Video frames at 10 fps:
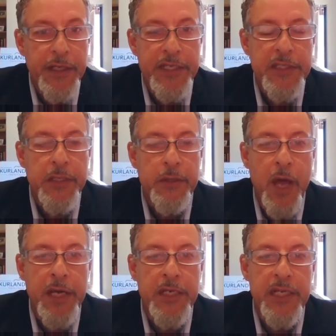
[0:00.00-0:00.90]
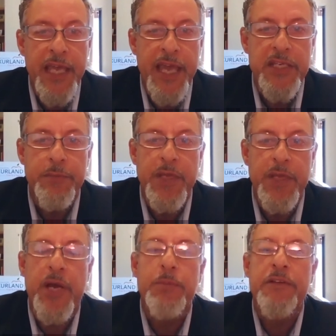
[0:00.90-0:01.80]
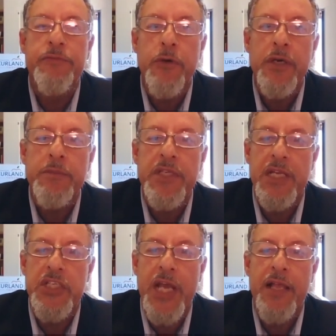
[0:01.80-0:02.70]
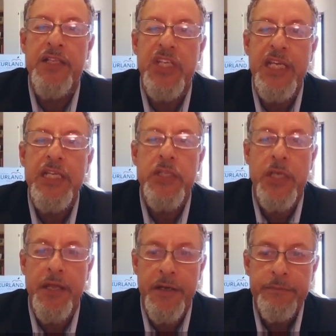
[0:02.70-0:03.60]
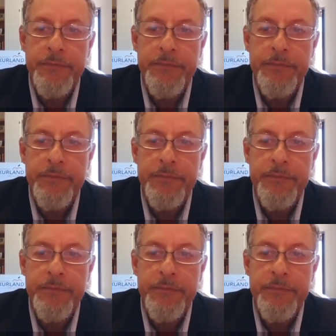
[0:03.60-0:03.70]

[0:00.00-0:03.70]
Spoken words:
I still wanted to engage him in a public forum to challenge each other